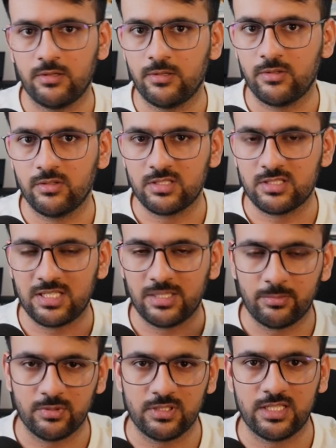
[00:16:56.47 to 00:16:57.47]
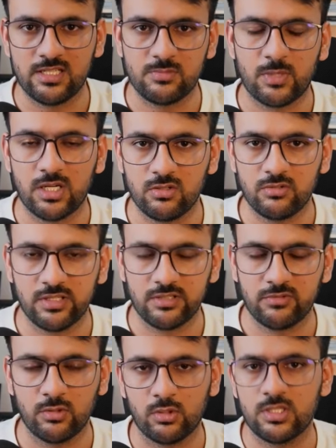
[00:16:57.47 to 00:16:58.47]
step that is part of the
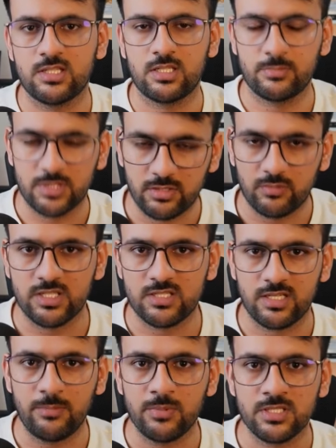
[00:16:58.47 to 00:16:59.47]
workflow or the subsequent steps.